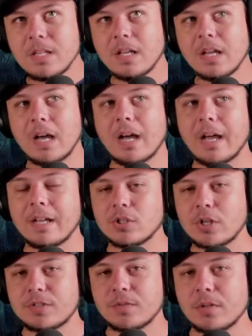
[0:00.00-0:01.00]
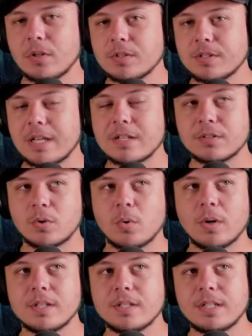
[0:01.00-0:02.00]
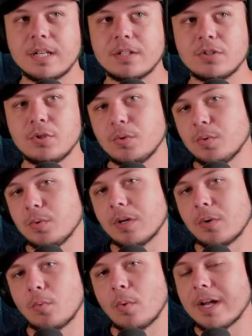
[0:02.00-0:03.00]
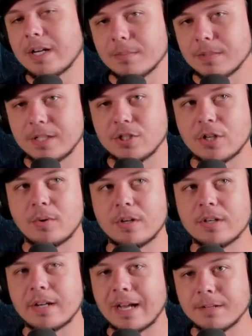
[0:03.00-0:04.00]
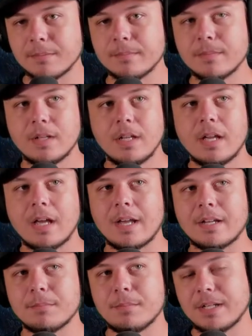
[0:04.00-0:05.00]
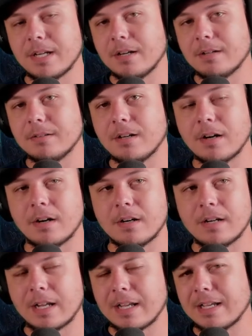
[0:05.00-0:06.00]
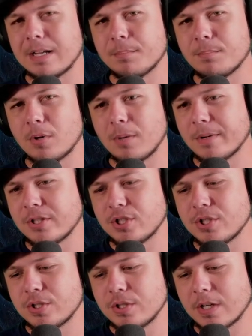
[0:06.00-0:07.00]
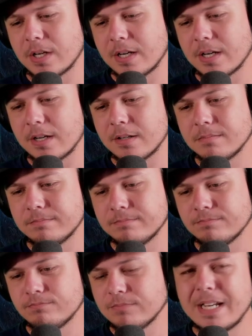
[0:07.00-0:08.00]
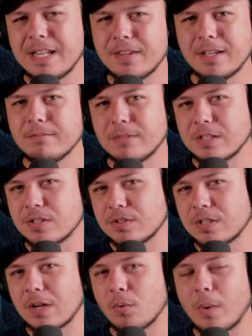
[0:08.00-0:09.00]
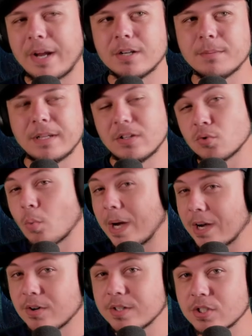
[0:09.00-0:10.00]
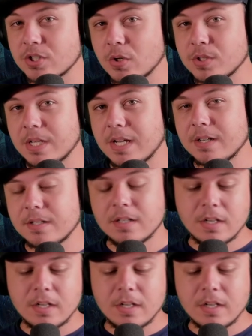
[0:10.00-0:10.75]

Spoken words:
I can transfer those 1,000 coins into a randomly generated item. I can get pretty much anything. It's kind of random, and there's rarities associated.